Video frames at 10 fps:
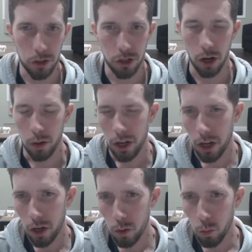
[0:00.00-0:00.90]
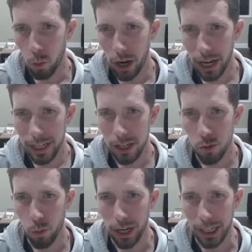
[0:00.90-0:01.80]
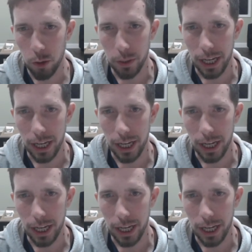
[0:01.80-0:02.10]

So why is White going